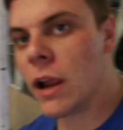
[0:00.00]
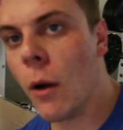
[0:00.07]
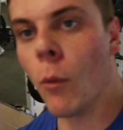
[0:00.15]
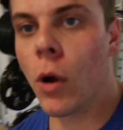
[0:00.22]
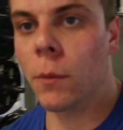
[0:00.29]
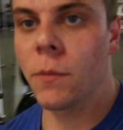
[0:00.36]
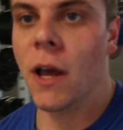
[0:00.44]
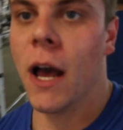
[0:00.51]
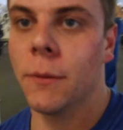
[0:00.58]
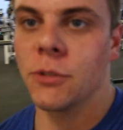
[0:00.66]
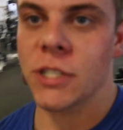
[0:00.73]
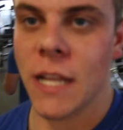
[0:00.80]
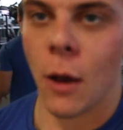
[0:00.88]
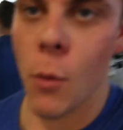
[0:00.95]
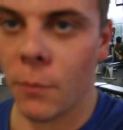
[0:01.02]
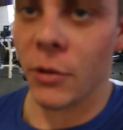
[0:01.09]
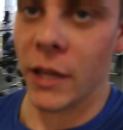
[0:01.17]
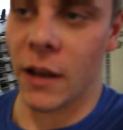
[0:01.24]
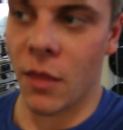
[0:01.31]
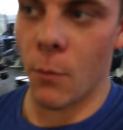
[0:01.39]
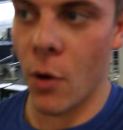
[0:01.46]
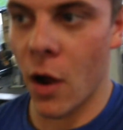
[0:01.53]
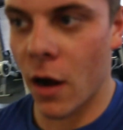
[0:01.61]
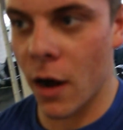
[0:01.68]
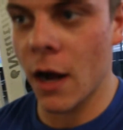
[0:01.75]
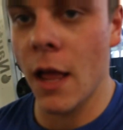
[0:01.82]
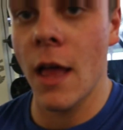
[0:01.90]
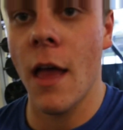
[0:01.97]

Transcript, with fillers: getting warmed up. Just got one plate on the bar.